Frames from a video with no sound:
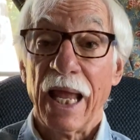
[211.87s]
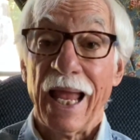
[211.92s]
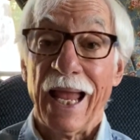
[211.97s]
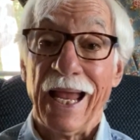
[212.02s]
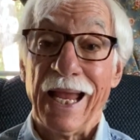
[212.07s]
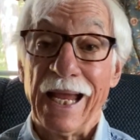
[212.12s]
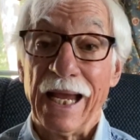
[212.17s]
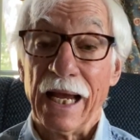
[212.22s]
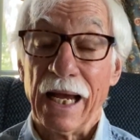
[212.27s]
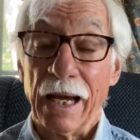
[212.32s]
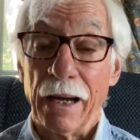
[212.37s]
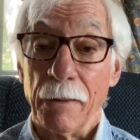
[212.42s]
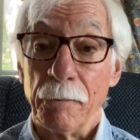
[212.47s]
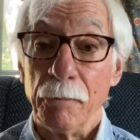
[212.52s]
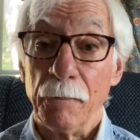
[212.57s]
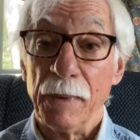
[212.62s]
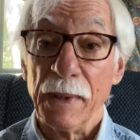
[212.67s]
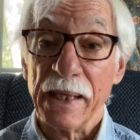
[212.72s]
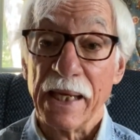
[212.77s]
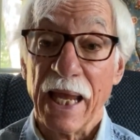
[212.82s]

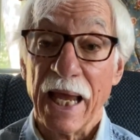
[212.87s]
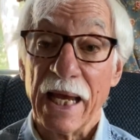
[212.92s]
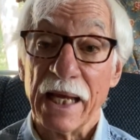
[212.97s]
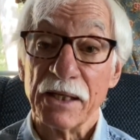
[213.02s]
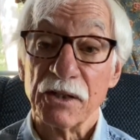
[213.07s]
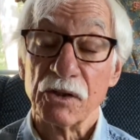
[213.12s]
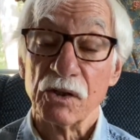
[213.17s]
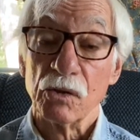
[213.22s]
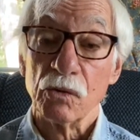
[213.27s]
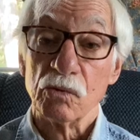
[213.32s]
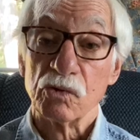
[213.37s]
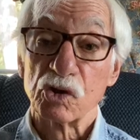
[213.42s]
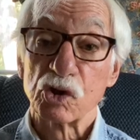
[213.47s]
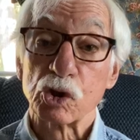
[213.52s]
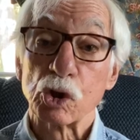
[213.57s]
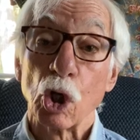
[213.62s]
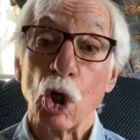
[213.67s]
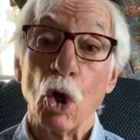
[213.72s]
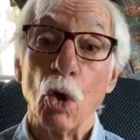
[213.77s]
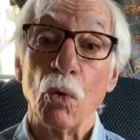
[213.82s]
began to
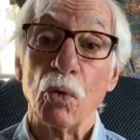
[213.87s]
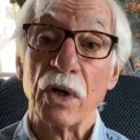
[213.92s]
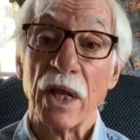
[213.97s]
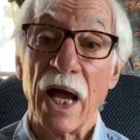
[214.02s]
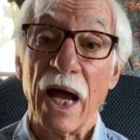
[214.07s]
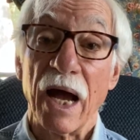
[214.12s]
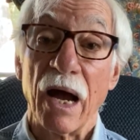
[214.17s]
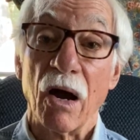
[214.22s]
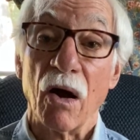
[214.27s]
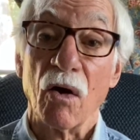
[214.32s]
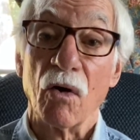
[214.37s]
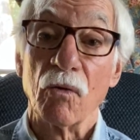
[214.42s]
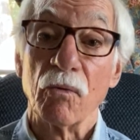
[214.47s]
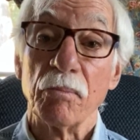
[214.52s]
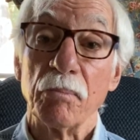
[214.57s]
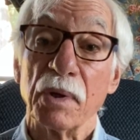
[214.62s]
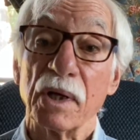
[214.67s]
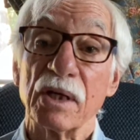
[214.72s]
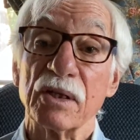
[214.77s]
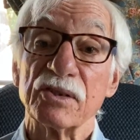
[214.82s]
slow
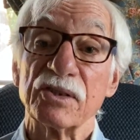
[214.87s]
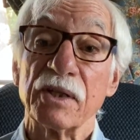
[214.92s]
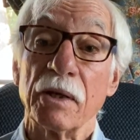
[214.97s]
down because